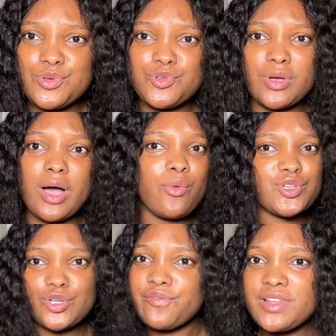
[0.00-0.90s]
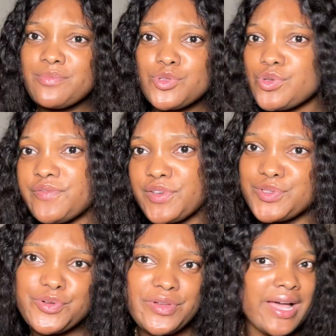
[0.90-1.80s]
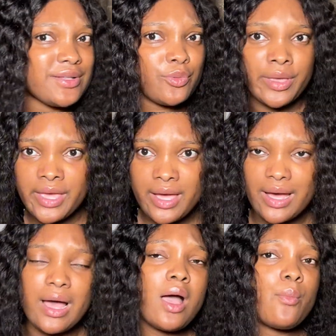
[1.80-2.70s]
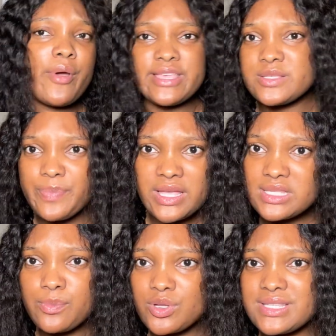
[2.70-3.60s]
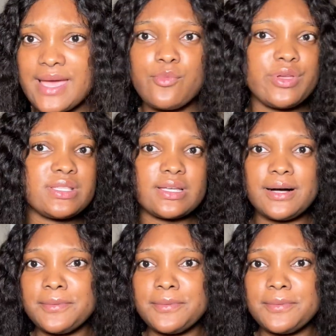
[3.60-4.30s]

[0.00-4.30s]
usual, was shuffling between Victoria and Onyeka, where he spent more time with